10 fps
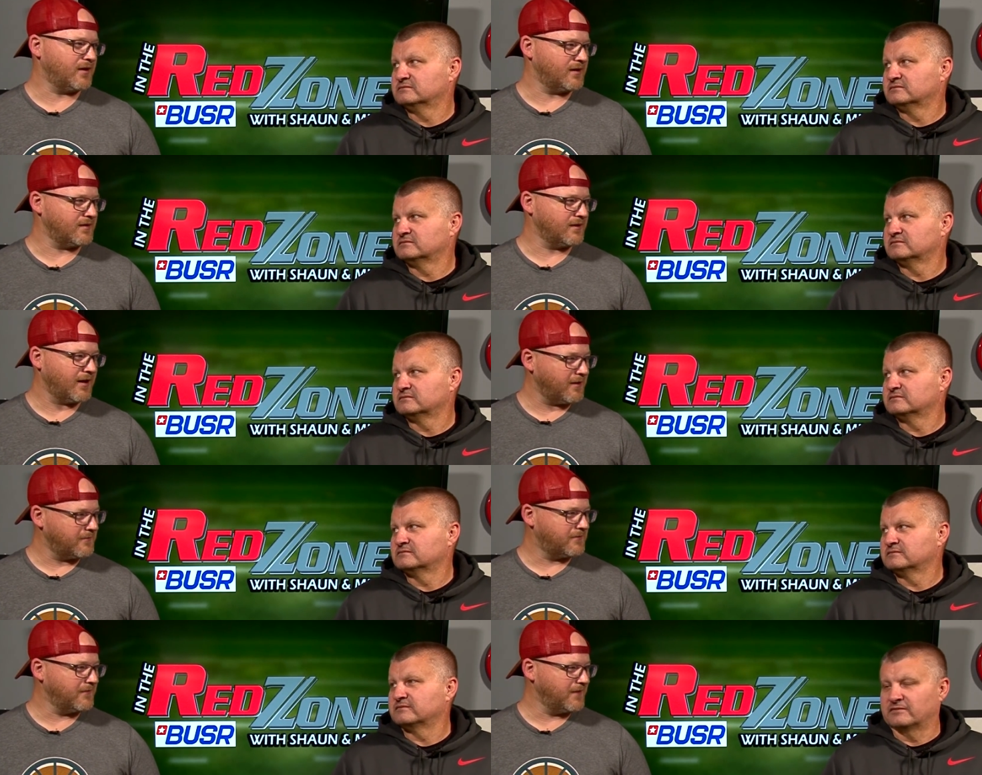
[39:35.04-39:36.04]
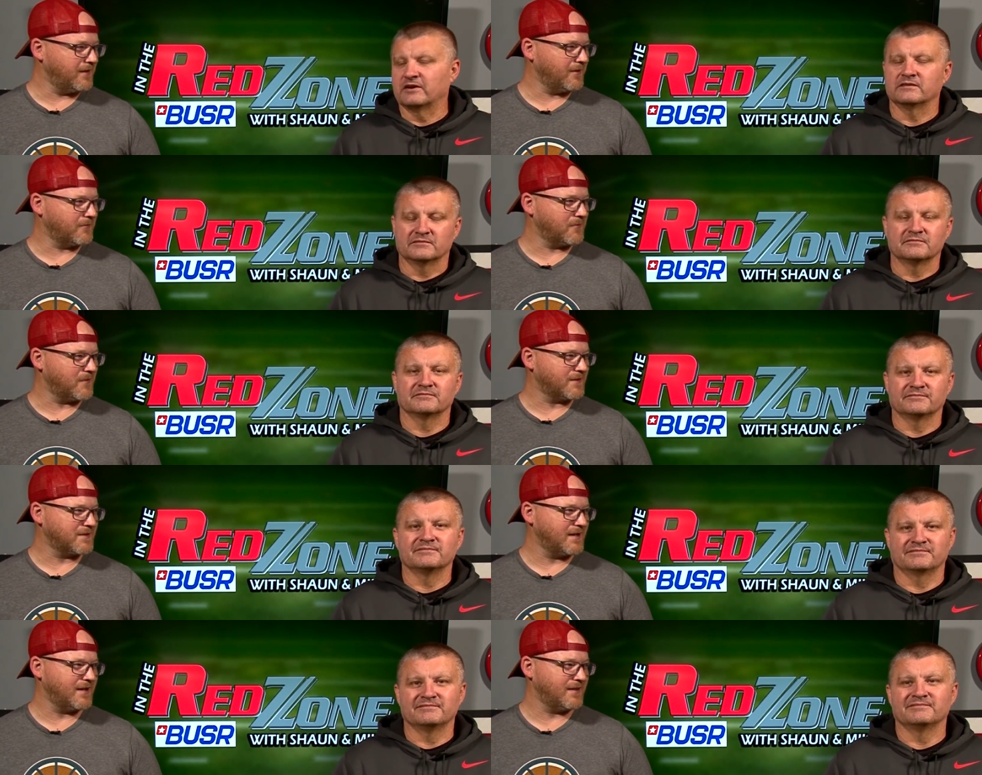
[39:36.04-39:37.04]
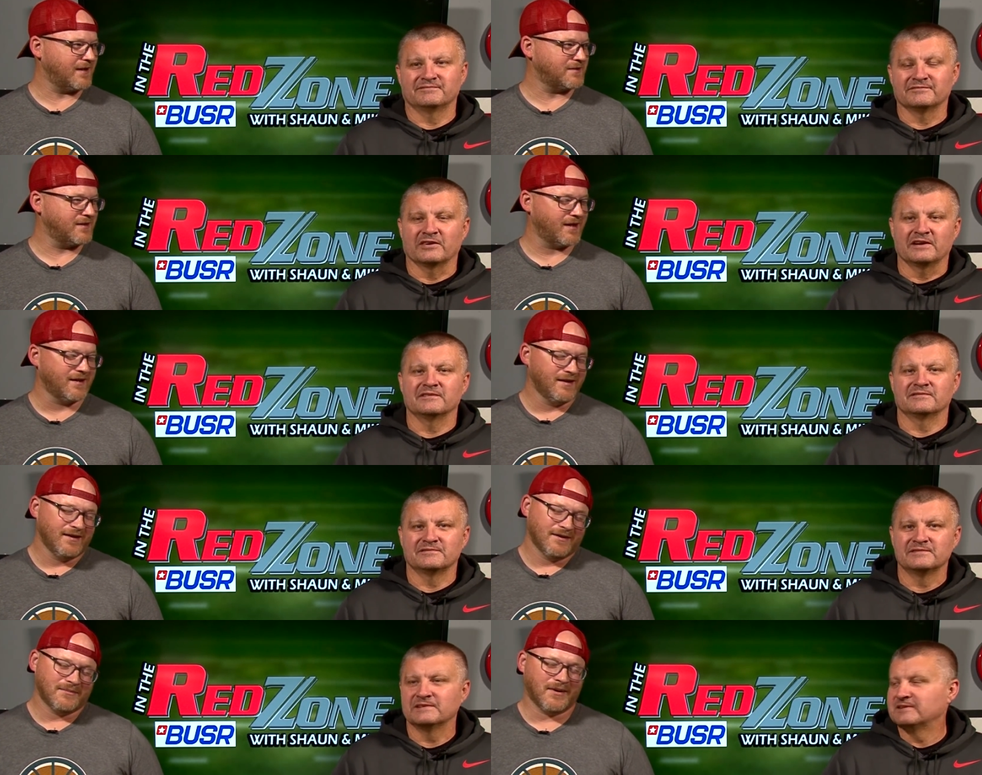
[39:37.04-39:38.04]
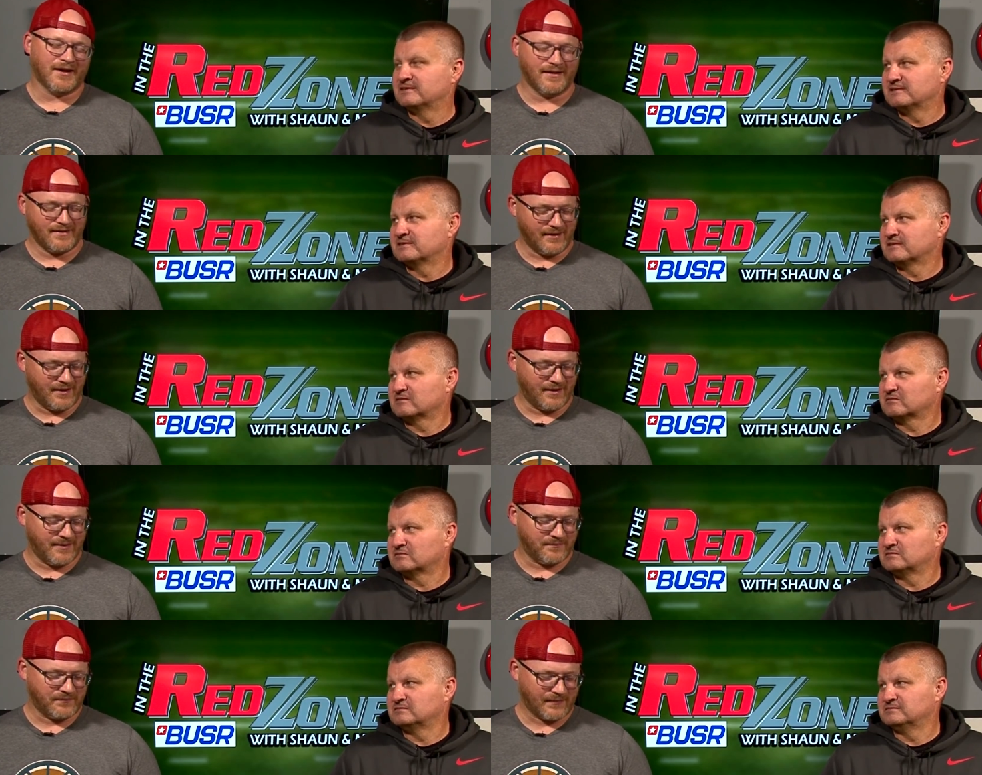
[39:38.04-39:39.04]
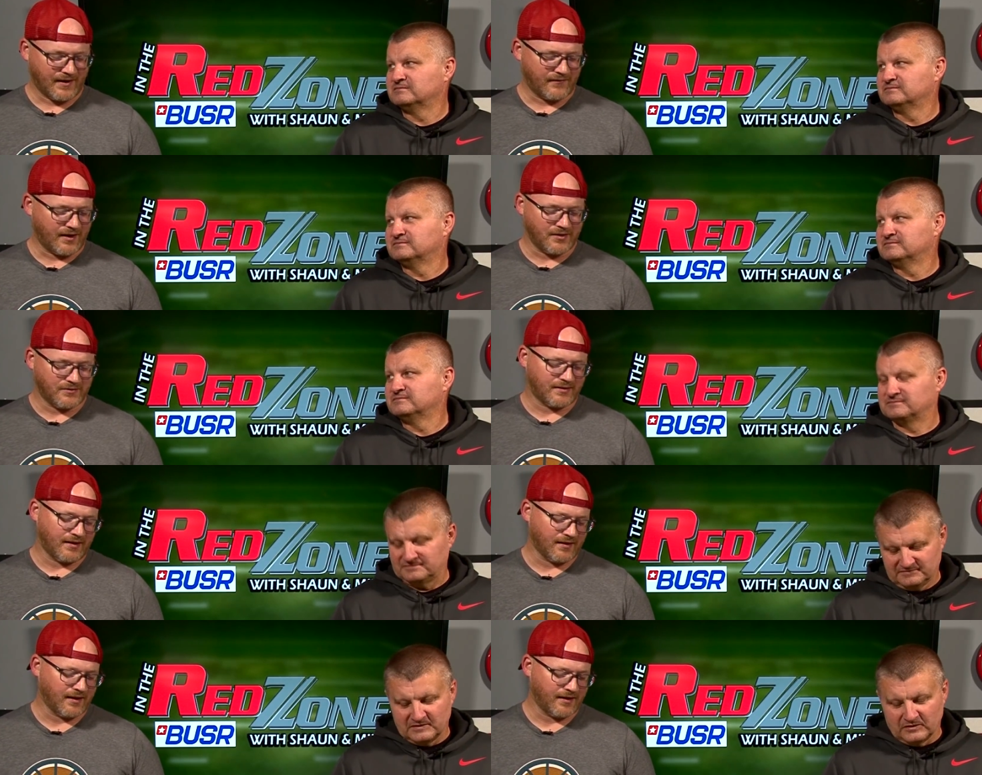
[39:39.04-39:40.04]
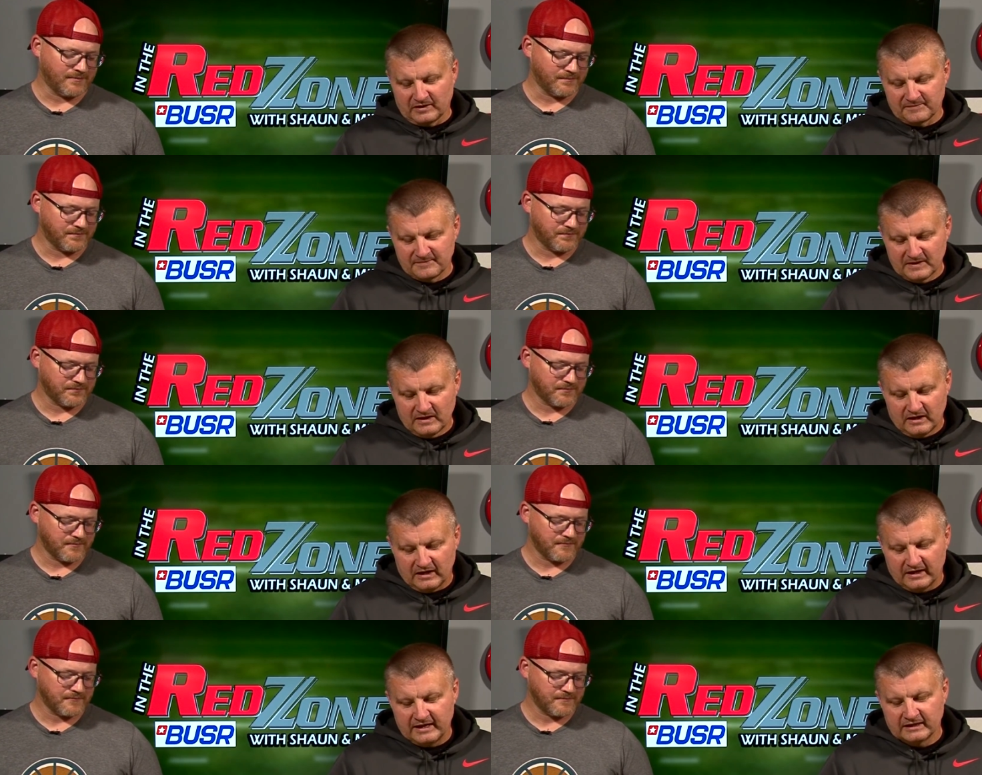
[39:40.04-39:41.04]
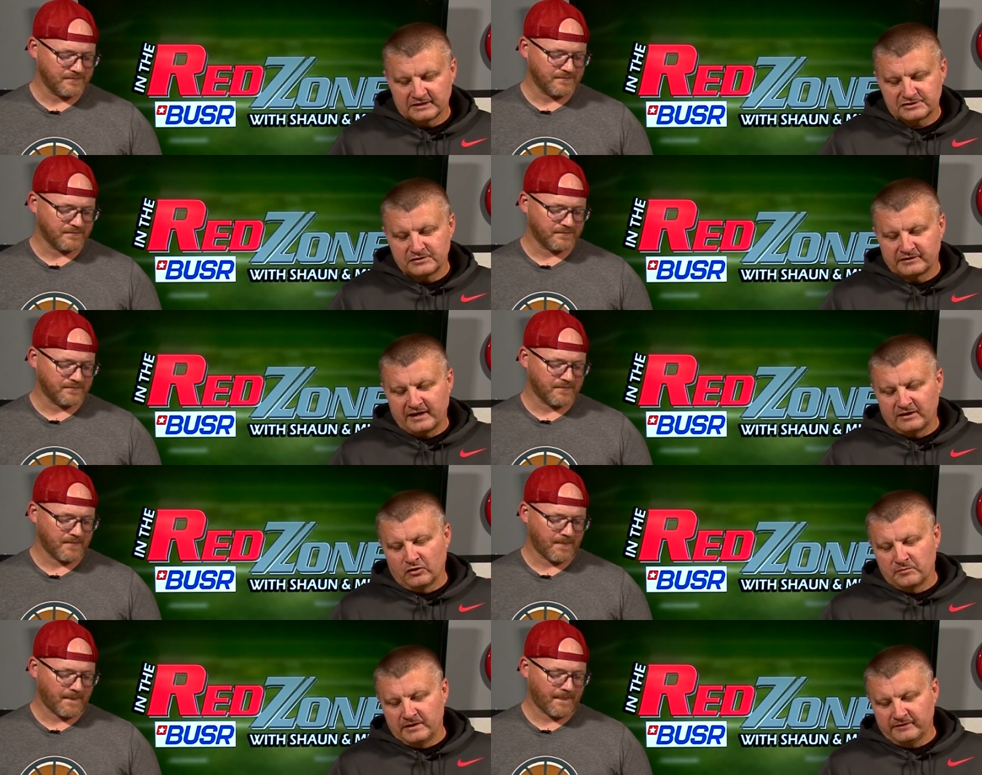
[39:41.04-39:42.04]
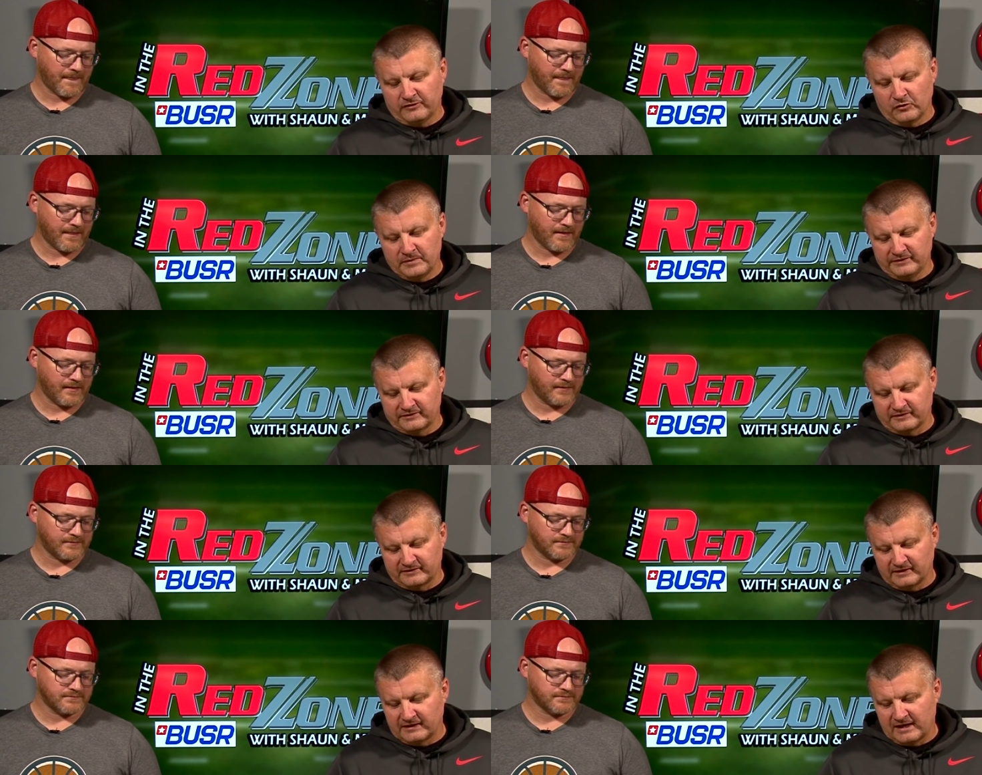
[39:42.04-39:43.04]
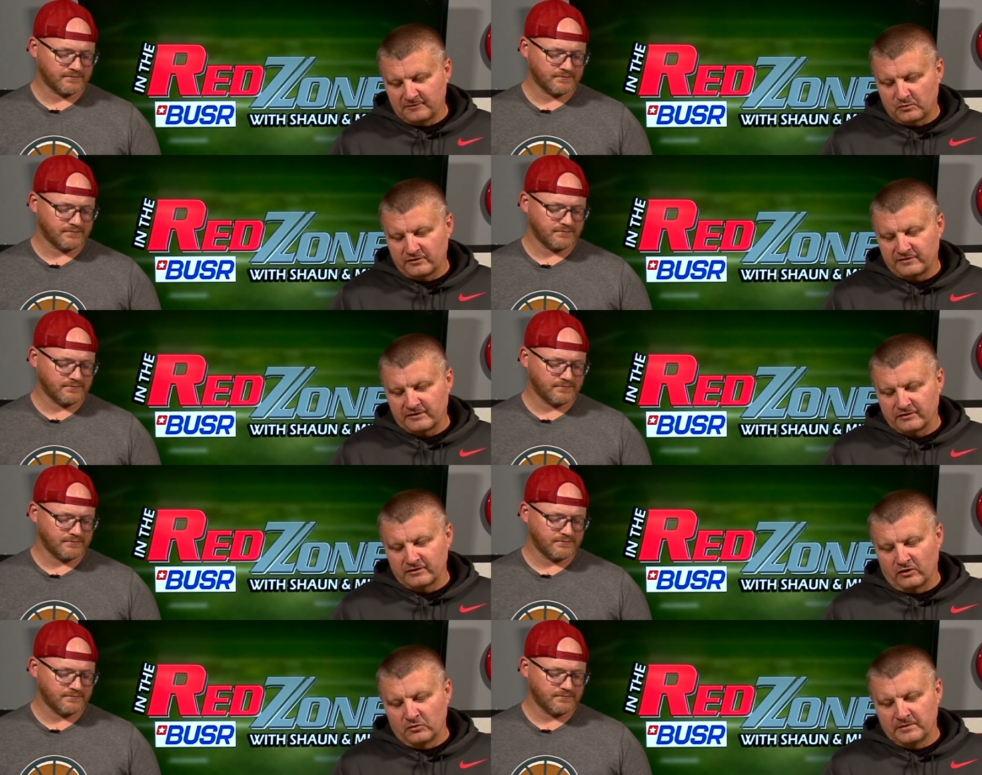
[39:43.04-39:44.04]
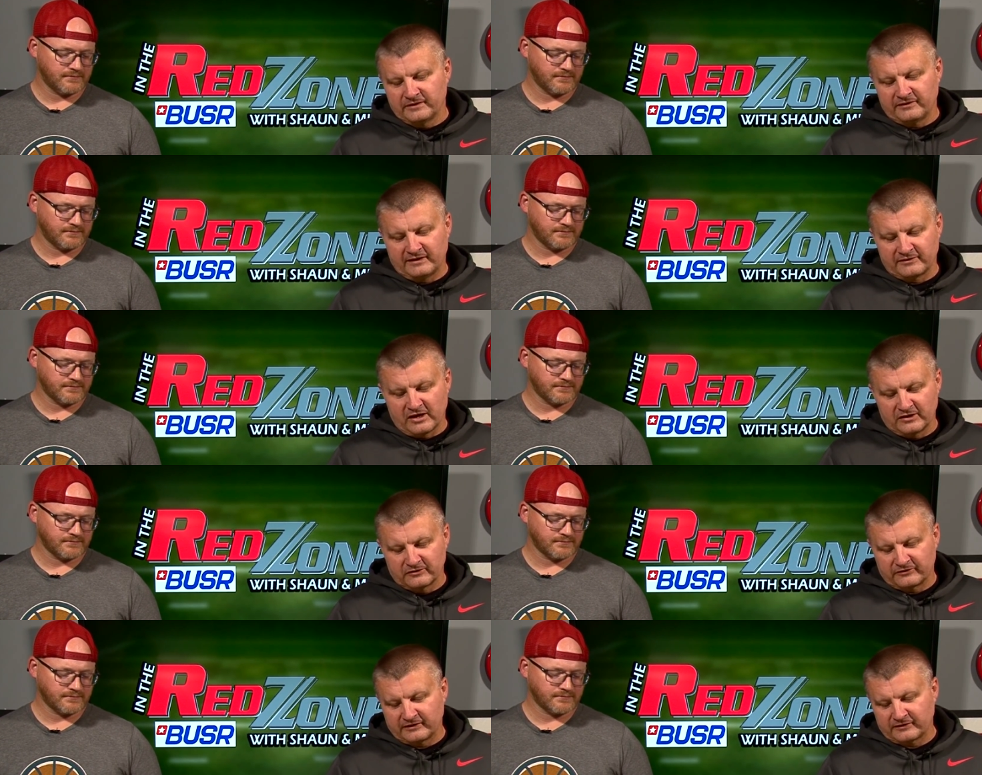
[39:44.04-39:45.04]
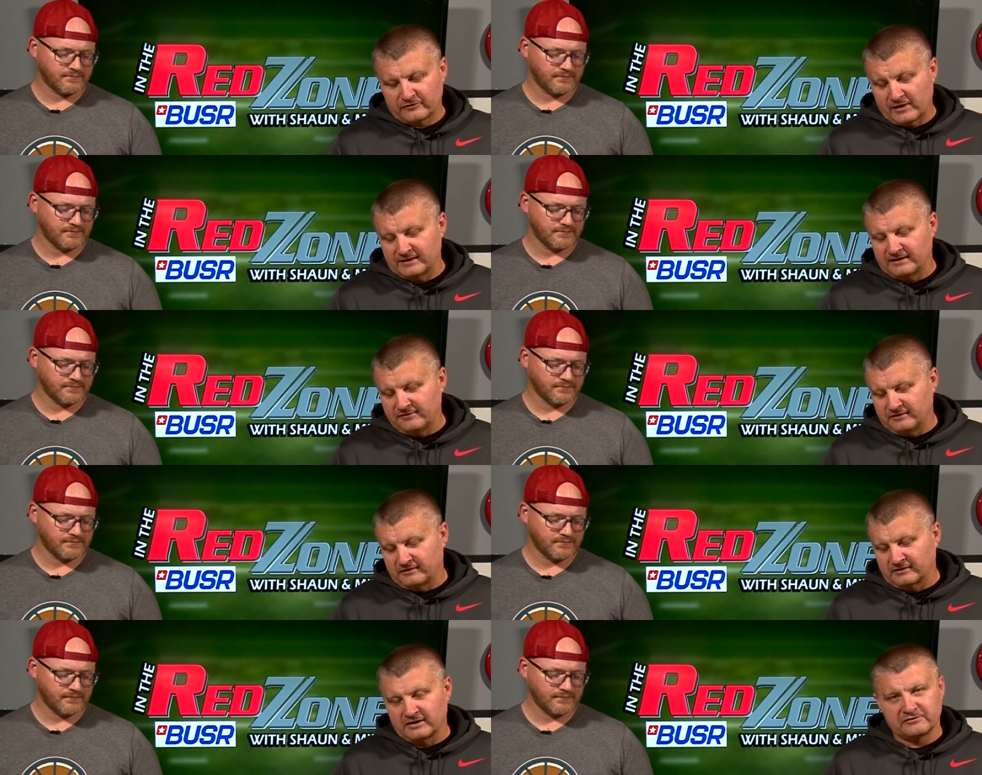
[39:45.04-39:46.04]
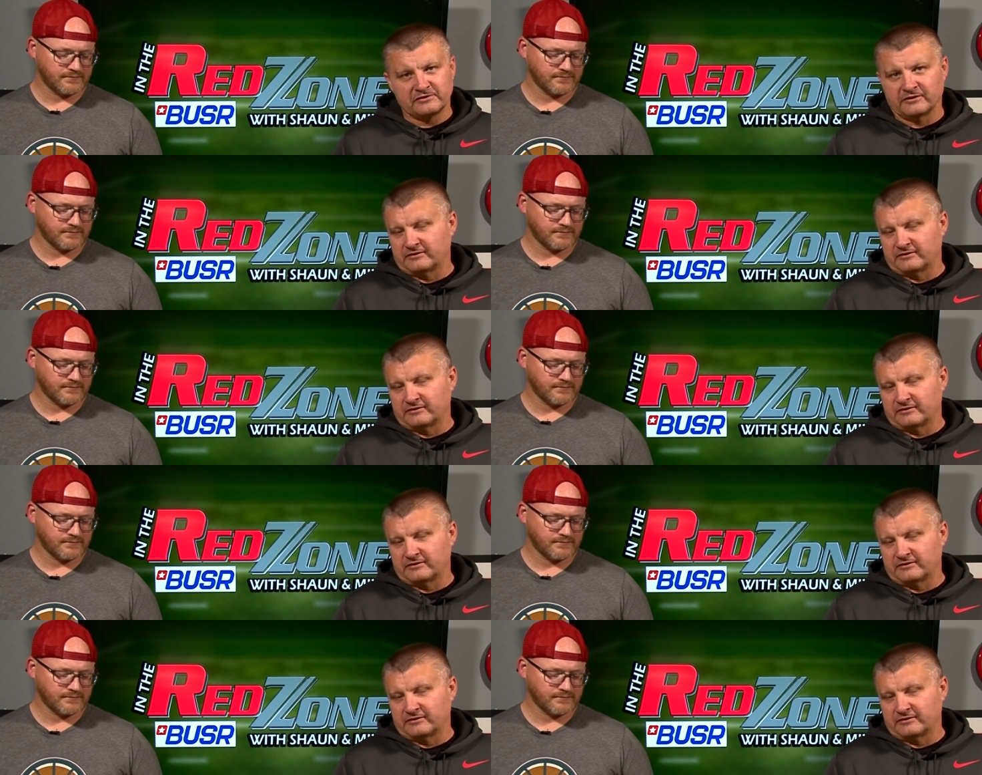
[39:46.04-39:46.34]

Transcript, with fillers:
Speaker 1: uh, love, you right. know, from their city. They, right. They, but um, I've got UCLA. Okay.
Speaker 2: Uh, LSU is at Ole Miss. Ole Miss is a 10.5 point favorite. Ole Miss has the 106th ranked defense in the country. They're